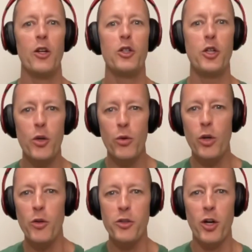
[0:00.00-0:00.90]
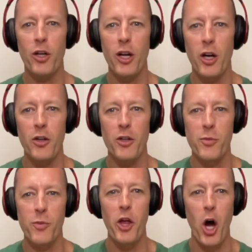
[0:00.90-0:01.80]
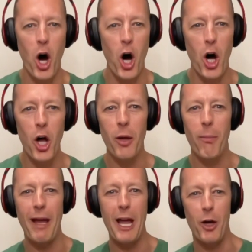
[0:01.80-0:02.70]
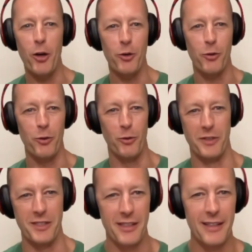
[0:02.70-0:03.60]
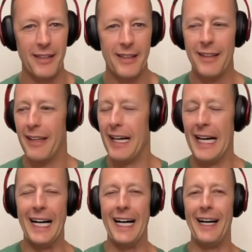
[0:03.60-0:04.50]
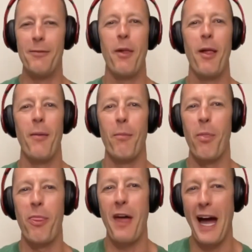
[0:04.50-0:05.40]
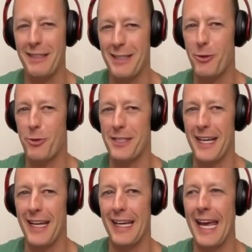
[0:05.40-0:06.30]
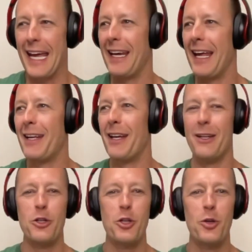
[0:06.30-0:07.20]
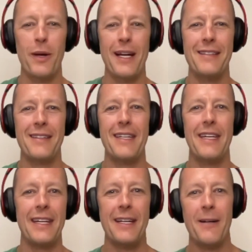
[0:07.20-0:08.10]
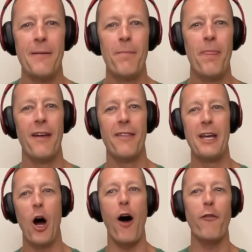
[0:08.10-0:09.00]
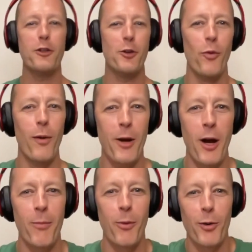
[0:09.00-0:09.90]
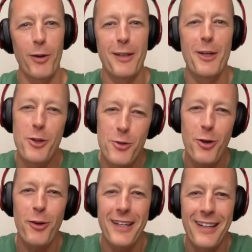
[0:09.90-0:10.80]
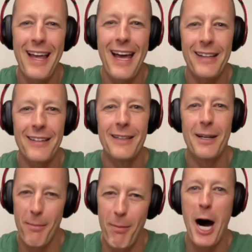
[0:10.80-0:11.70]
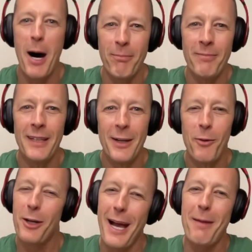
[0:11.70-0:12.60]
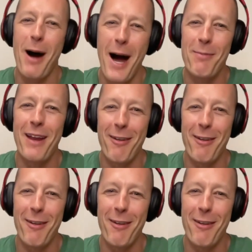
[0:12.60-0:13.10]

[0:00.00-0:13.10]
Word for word: two Coast Guard cutters with all male crews. Uh, that's interesting. And as you, as the the officer woman on board, did you turn into like the mom? Were you like mom to